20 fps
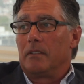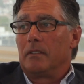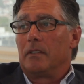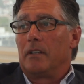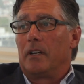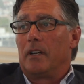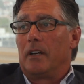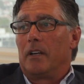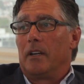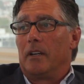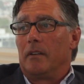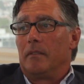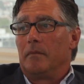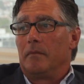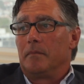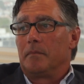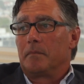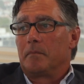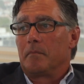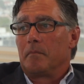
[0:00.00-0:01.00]

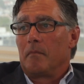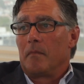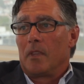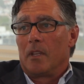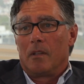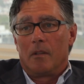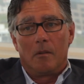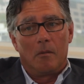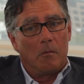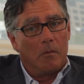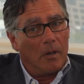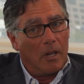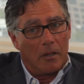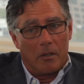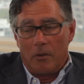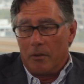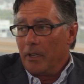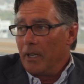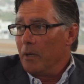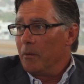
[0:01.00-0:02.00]
We're not
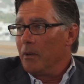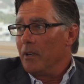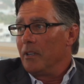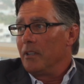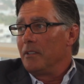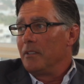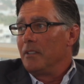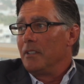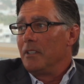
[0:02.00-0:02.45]
going anywhere,